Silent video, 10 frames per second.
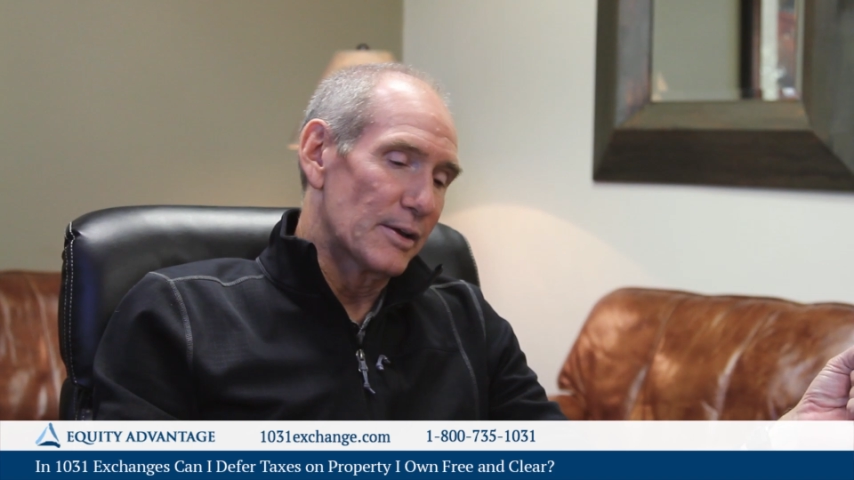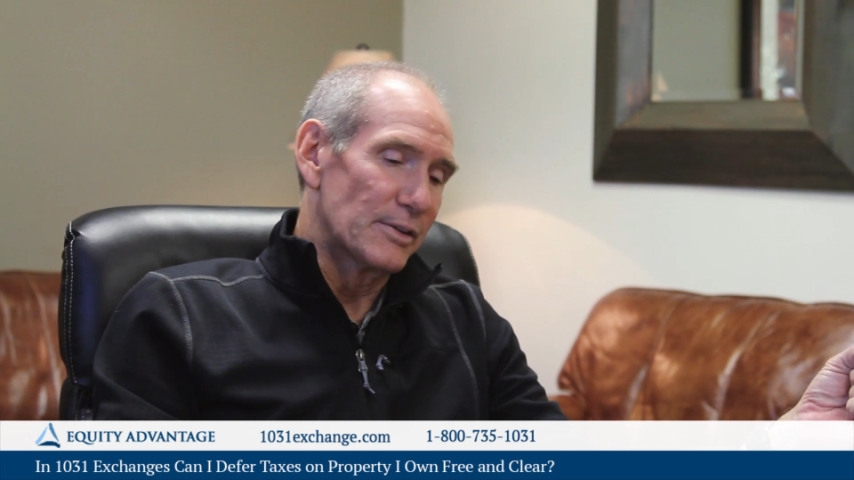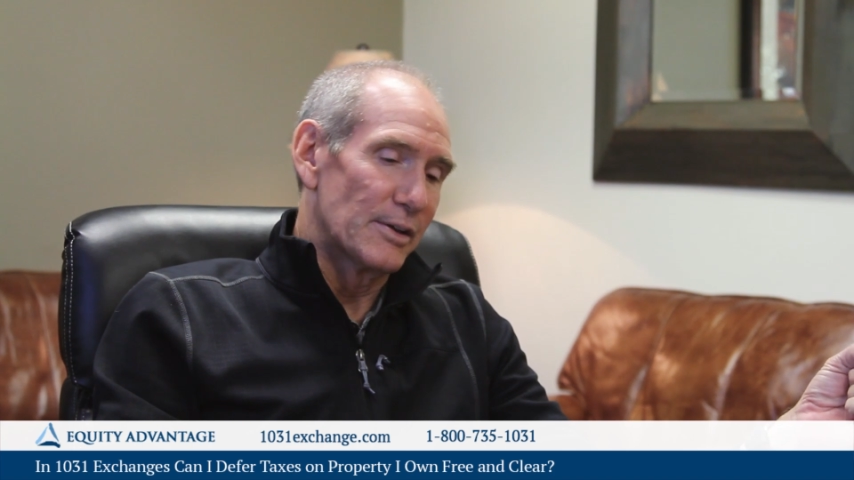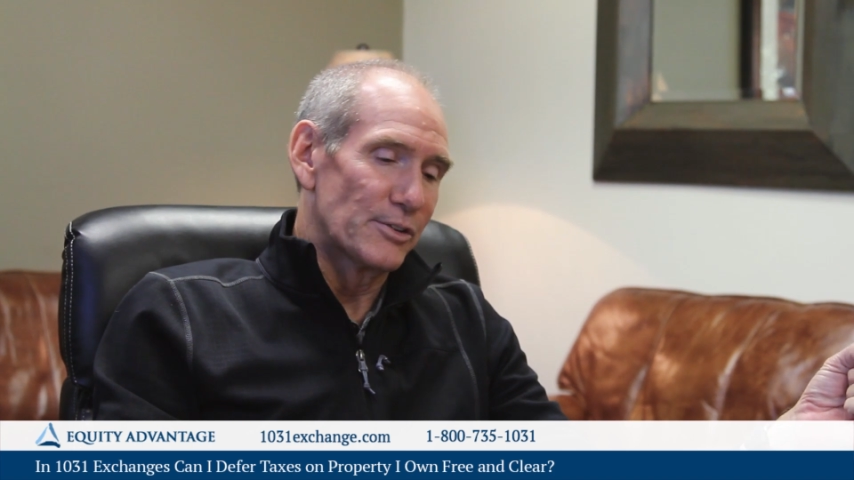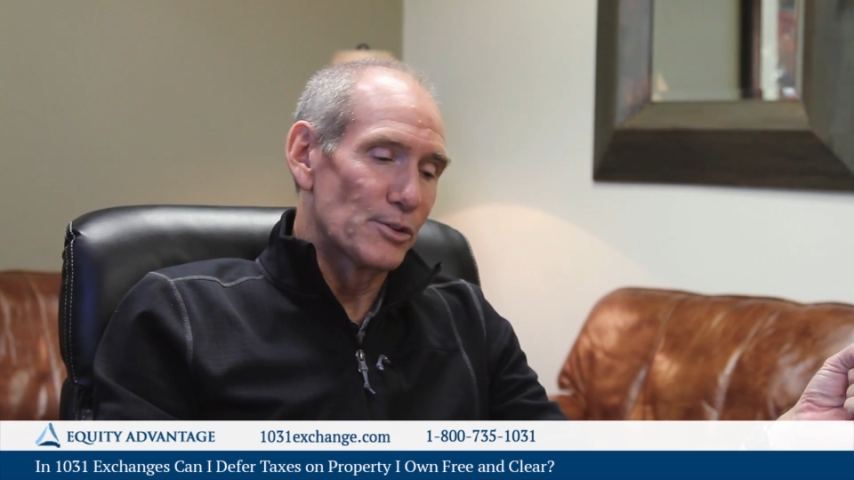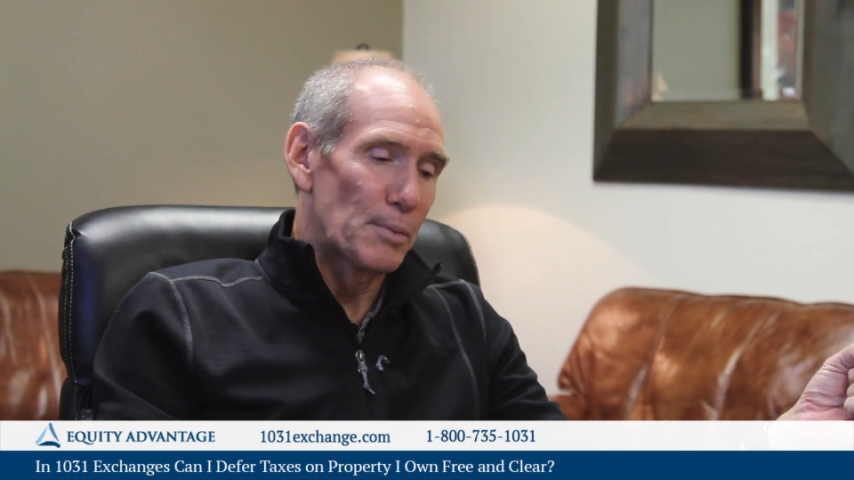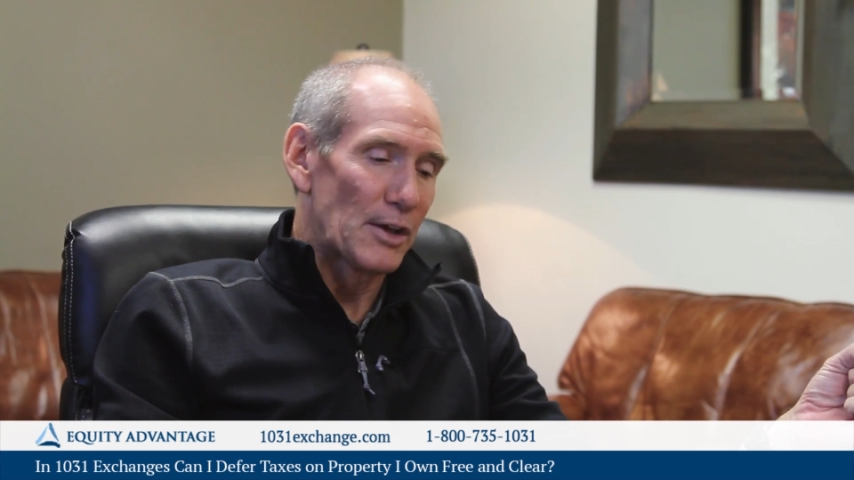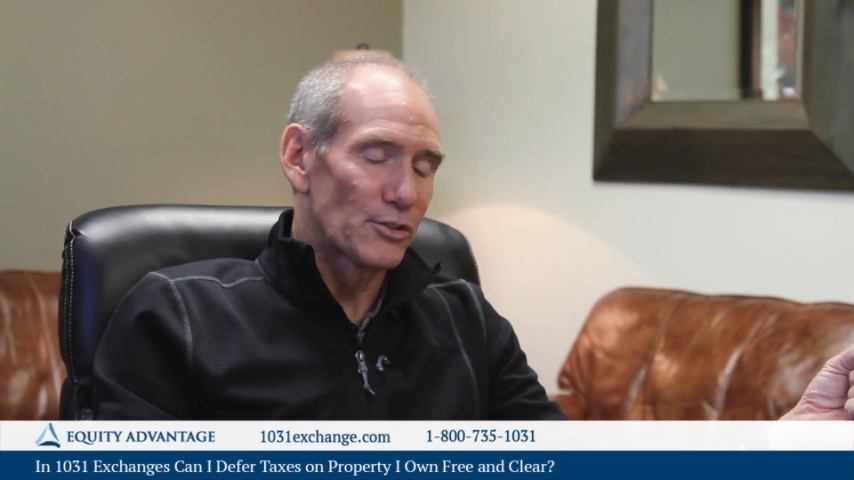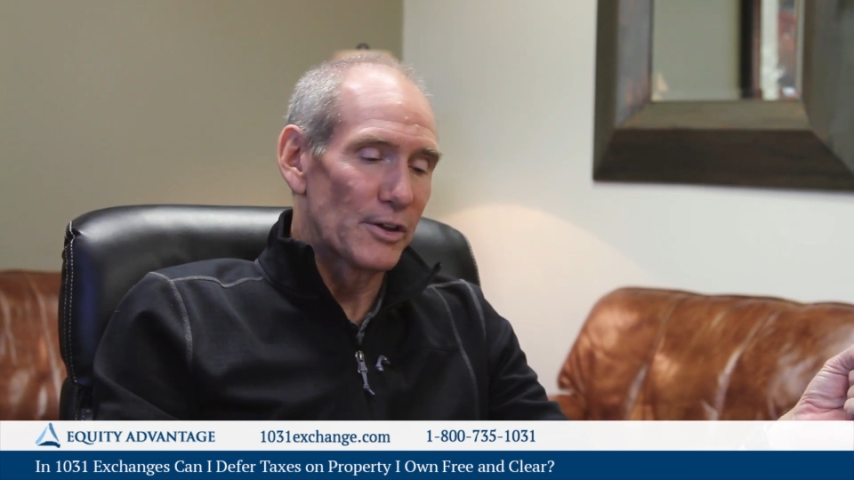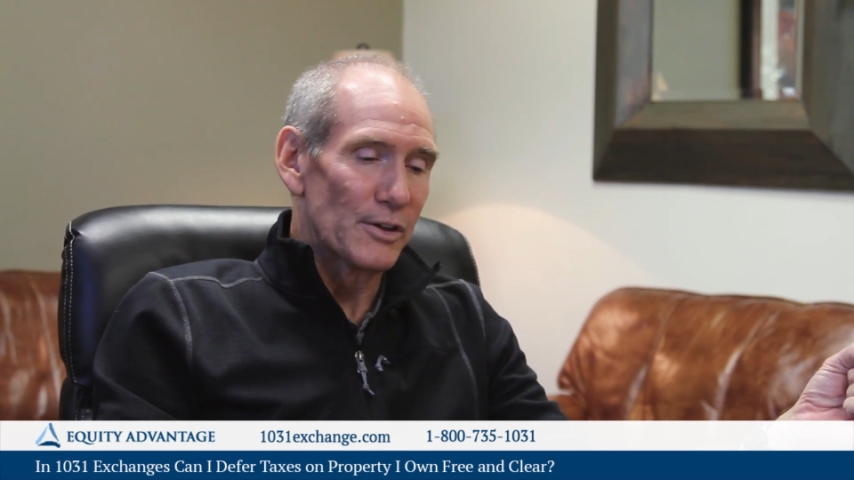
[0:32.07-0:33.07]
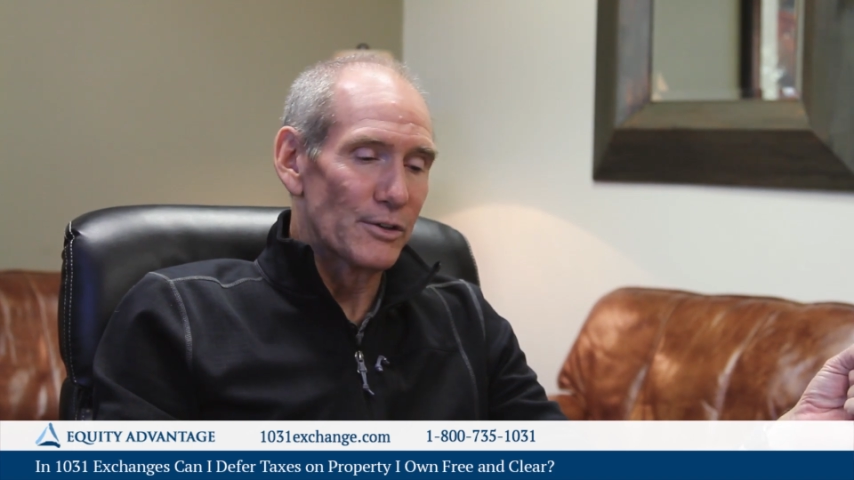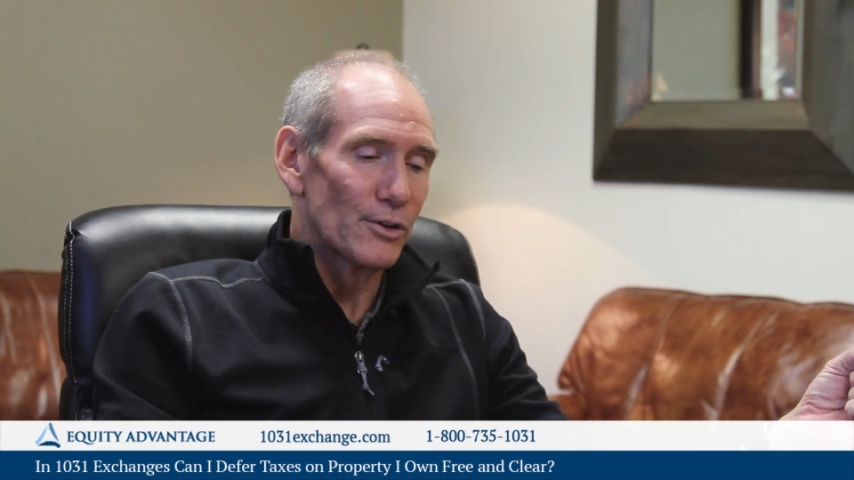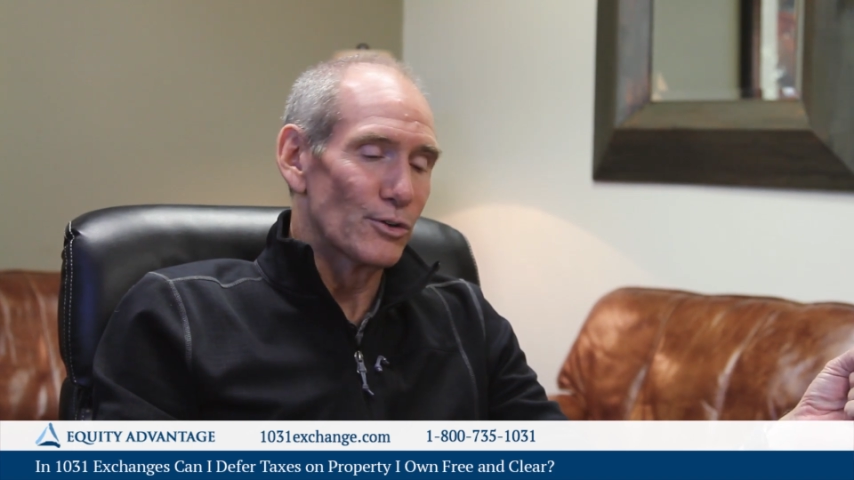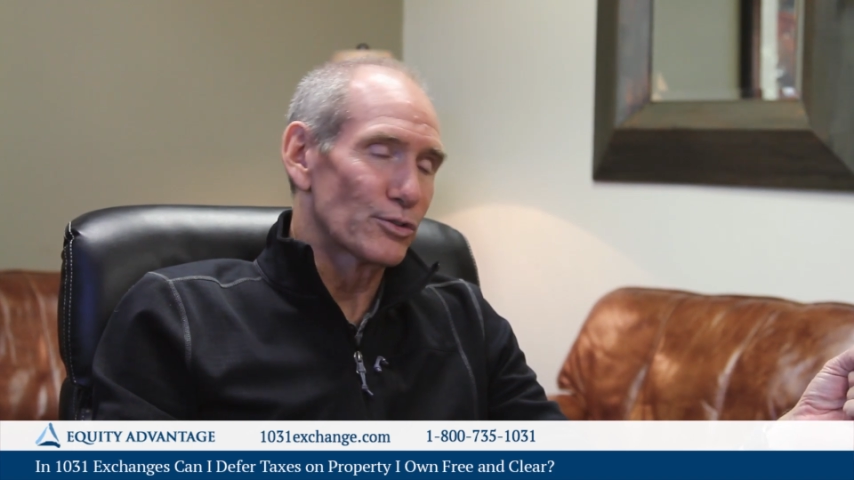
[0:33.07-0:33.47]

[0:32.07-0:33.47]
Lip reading: It's the best thing you do.